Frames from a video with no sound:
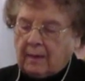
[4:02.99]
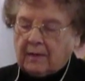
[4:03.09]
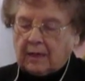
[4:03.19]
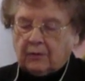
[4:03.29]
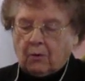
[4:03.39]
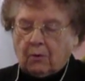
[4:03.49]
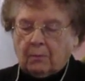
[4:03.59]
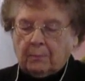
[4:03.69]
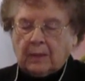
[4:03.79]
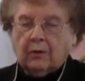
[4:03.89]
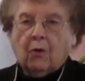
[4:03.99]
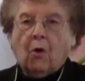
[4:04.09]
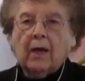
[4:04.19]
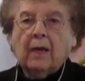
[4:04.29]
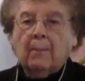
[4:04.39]
they had go, been
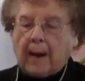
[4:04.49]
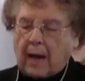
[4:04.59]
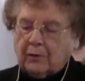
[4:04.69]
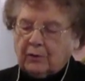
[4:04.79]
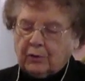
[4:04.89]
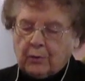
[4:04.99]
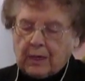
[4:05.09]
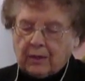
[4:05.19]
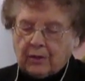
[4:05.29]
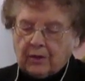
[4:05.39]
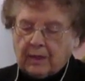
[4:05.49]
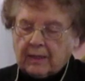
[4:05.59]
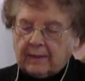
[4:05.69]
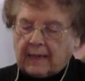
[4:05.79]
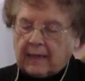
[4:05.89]
going about doing
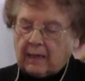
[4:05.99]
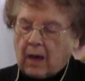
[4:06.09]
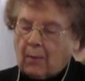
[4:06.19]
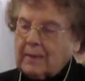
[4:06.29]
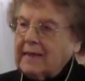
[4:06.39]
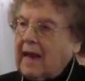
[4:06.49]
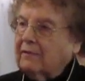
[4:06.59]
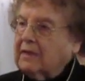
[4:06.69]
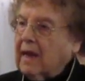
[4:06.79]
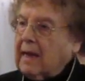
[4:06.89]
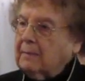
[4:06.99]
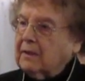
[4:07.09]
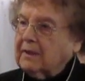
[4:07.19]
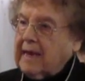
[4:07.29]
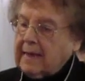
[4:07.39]
good, and they didn't always have time
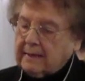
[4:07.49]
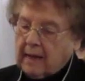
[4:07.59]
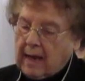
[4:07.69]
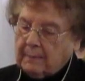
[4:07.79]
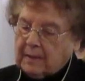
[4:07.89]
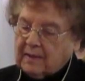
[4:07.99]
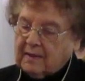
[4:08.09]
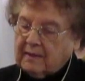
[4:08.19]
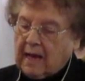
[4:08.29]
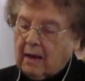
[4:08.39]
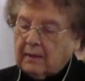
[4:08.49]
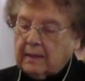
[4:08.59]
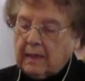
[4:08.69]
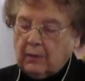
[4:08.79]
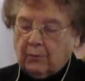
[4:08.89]
and take time to sit down
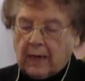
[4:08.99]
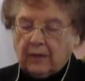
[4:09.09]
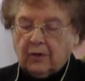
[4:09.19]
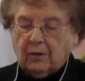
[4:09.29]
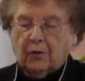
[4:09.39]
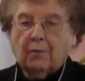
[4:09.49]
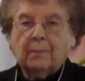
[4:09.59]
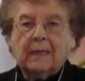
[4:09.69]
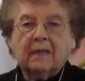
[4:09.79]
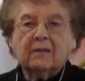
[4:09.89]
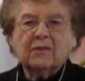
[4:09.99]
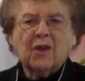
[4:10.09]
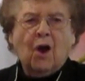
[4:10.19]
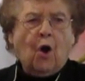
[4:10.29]
and eat regular meals